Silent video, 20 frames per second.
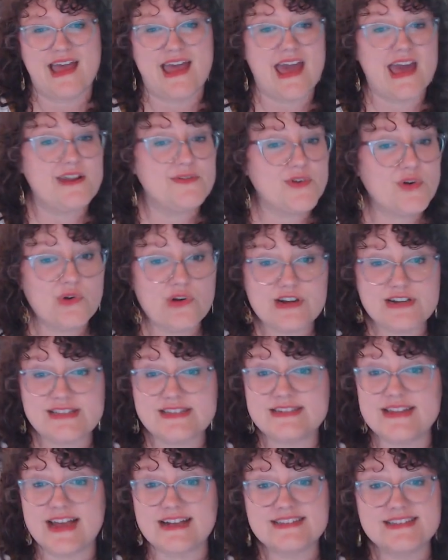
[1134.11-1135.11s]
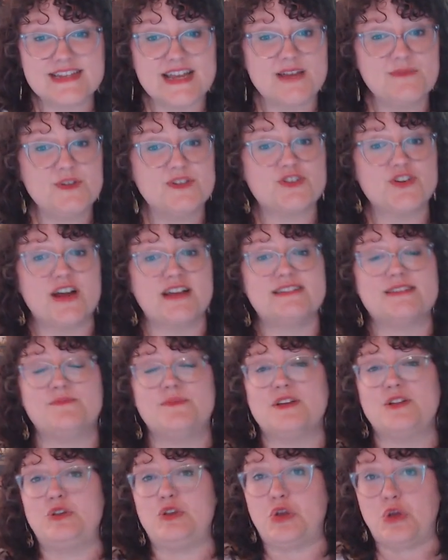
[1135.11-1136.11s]
And of course, next time you try
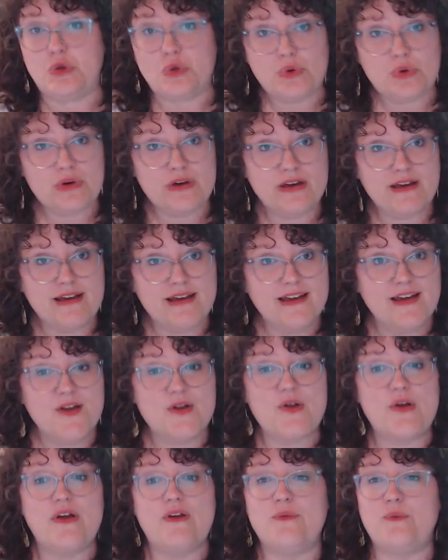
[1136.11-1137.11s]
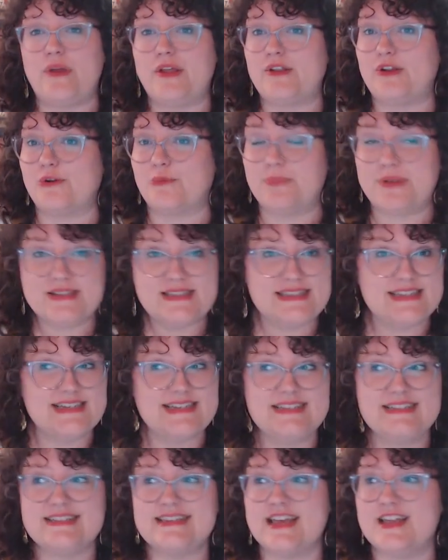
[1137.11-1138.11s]
something new in your
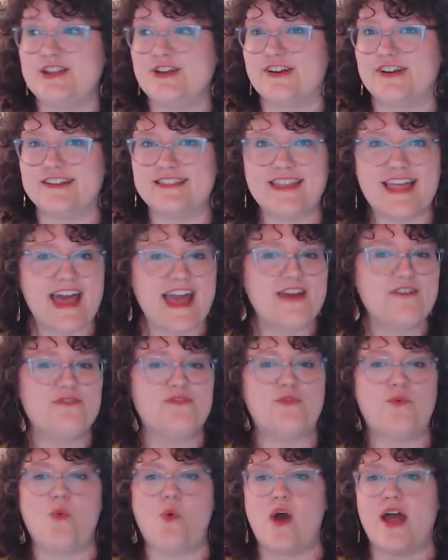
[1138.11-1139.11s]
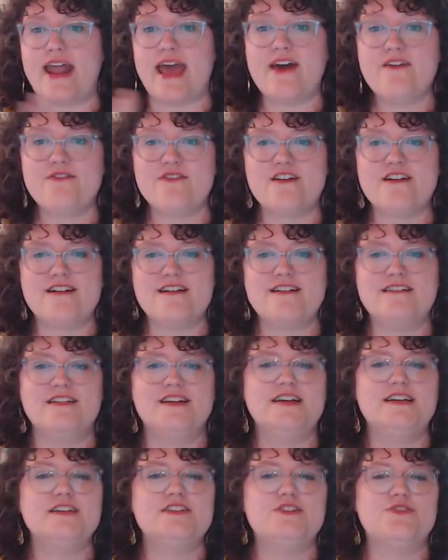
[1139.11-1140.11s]
business, in your life, whatever,
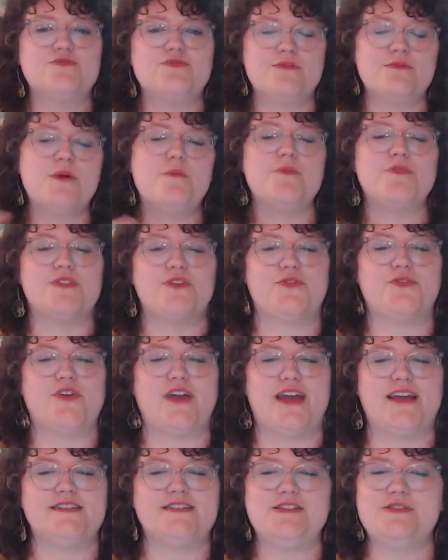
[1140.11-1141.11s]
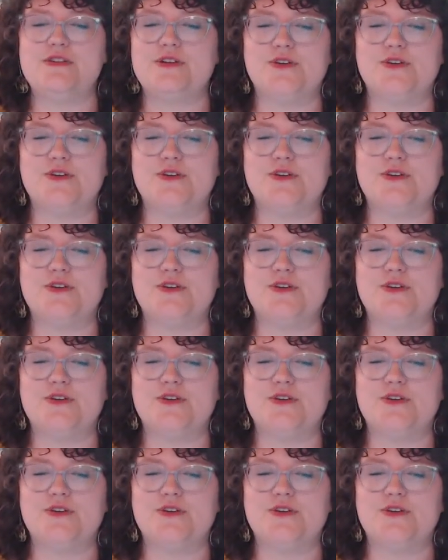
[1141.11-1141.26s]
remember the phrase, you can